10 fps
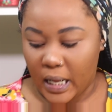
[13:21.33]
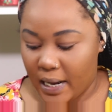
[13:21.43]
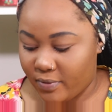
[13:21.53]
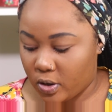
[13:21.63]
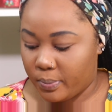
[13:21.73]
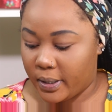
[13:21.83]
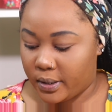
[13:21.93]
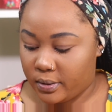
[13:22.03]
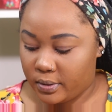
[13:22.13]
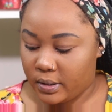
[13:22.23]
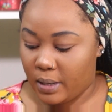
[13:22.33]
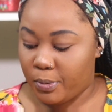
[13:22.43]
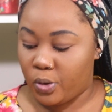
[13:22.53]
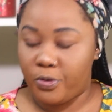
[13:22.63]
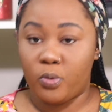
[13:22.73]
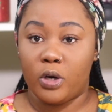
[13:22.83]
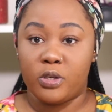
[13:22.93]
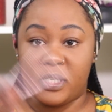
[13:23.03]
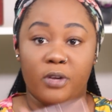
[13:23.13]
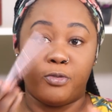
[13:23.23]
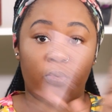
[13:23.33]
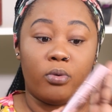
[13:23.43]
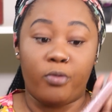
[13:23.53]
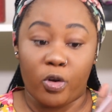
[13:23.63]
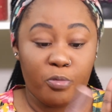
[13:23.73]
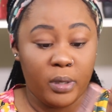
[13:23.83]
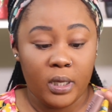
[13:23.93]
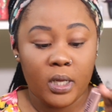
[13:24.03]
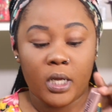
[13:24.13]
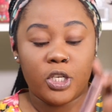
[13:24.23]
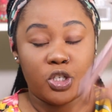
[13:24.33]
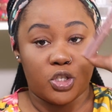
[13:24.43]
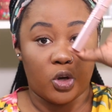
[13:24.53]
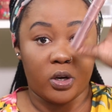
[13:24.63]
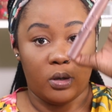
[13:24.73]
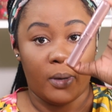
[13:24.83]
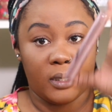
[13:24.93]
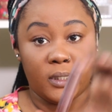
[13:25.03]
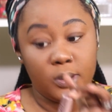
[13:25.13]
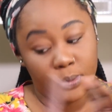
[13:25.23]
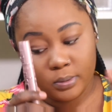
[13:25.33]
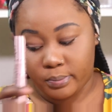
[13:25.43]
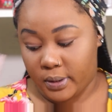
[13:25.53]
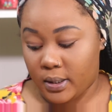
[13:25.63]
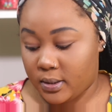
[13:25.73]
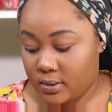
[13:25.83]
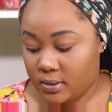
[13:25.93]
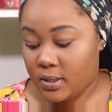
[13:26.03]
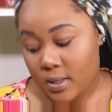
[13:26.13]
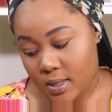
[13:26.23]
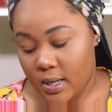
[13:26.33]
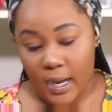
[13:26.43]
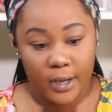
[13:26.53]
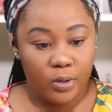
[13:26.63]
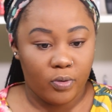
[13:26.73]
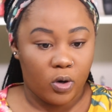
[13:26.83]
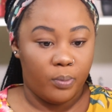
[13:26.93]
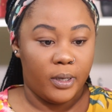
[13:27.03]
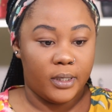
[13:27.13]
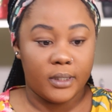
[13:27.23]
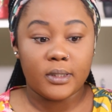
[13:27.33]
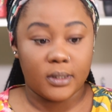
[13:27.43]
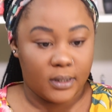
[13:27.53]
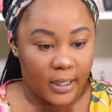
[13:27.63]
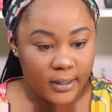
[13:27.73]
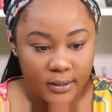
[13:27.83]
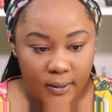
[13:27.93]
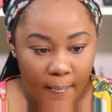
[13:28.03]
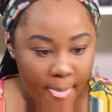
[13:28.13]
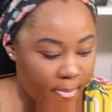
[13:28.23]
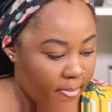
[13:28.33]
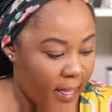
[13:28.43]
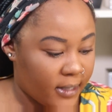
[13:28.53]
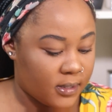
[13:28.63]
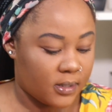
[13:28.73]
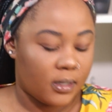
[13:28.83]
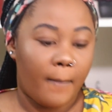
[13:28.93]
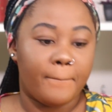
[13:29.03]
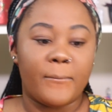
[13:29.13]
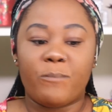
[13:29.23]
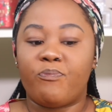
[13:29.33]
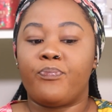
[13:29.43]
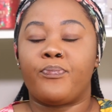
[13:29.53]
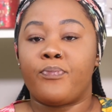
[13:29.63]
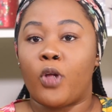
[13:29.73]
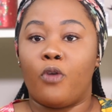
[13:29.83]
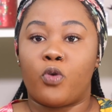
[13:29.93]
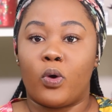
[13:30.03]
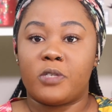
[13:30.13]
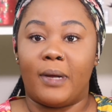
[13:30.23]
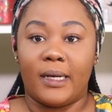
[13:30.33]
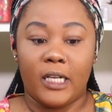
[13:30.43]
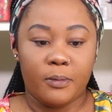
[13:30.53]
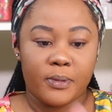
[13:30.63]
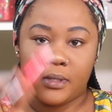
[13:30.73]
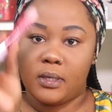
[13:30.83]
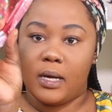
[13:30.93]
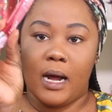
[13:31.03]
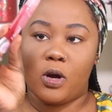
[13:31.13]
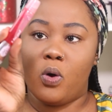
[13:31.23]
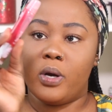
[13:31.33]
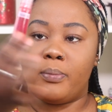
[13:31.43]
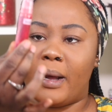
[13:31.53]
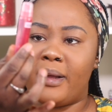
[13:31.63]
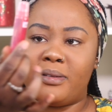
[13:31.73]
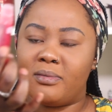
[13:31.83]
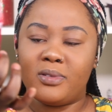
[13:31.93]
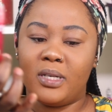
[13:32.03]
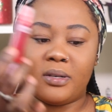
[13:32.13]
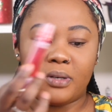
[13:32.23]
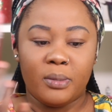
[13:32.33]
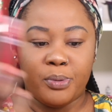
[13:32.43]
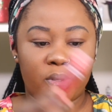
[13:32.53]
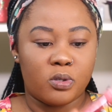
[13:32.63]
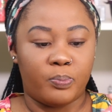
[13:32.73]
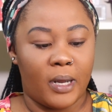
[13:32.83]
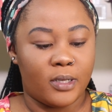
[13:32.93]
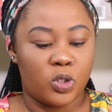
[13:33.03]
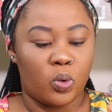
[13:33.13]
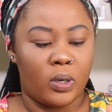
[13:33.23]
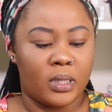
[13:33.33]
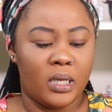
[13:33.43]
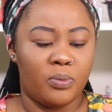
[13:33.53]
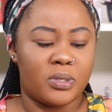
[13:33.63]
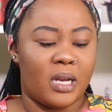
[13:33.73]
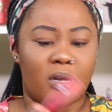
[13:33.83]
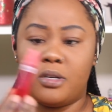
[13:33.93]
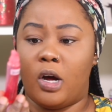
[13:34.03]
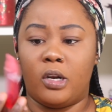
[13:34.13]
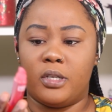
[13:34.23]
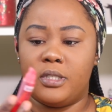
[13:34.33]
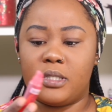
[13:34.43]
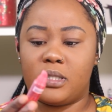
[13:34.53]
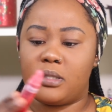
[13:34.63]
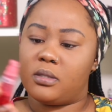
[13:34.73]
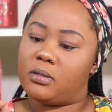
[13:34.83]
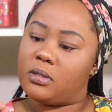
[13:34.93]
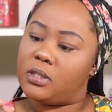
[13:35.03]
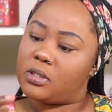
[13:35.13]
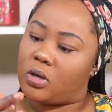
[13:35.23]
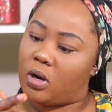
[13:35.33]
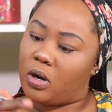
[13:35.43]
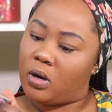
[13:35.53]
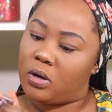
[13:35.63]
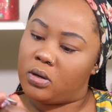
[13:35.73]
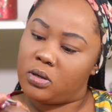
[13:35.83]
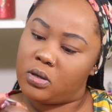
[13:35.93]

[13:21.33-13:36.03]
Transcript: i recommend let me know if you want to see a full review of me just talking about this one because i do recommend this is nice next of course my lips i'll go in my literally beauty supply store i think it was like a dollar just it's called